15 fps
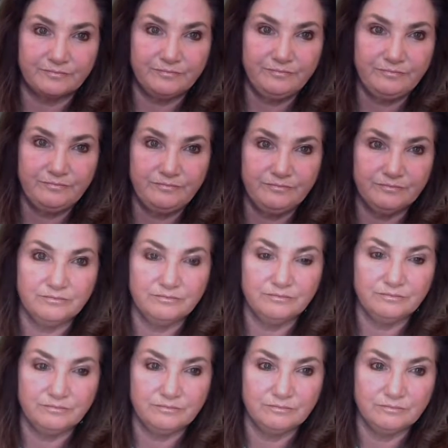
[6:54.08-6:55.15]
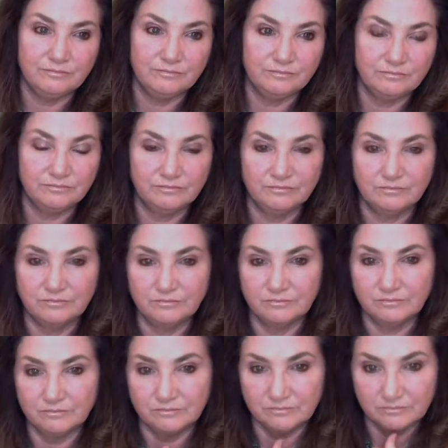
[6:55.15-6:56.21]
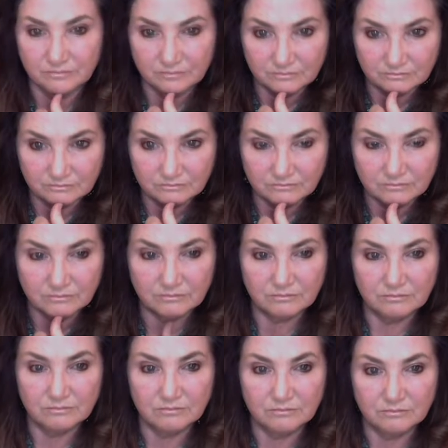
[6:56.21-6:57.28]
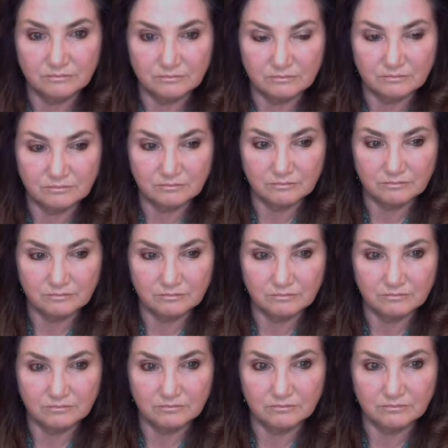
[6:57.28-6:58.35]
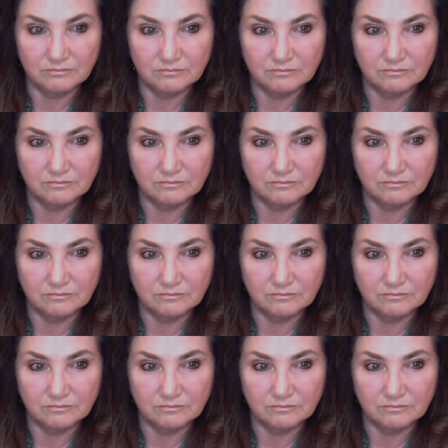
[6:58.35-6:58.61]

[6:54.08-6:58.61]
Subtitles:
This person isn't speaking.